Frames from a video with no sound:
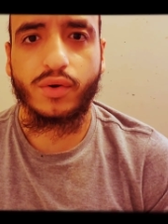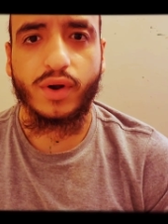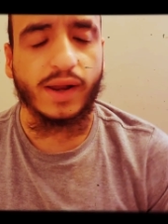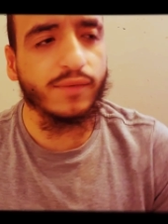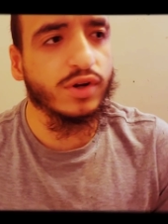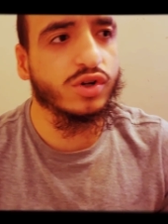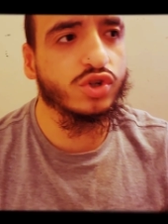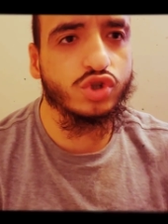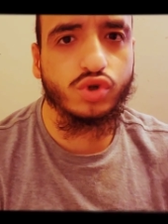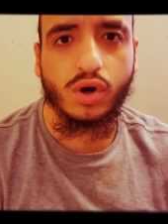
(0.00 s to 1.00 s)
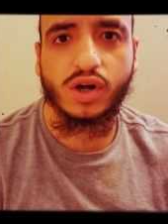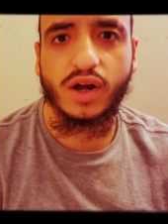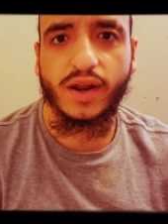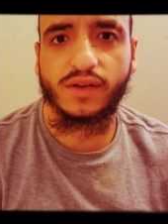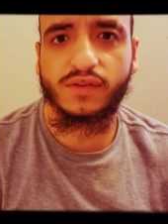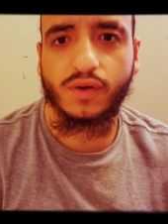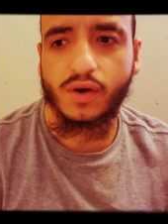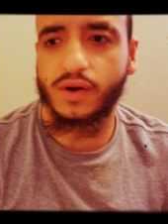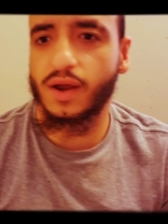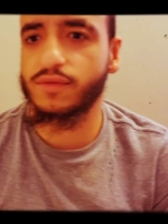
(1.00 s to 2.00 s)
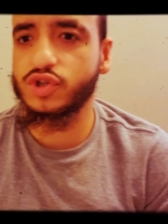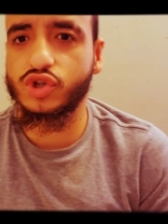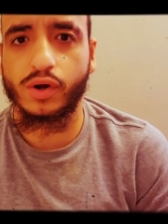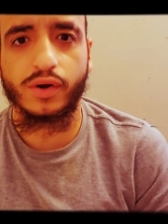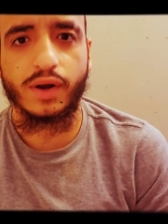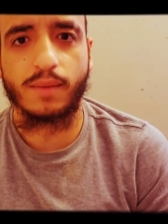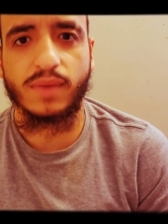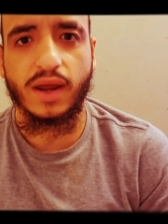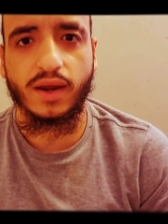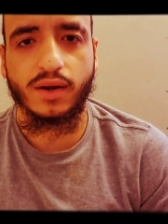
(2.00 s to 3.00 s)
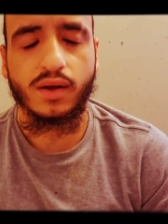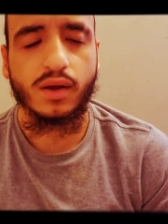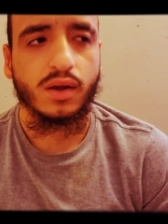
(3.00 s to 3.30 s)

Like every shortcut I took, every turn I made,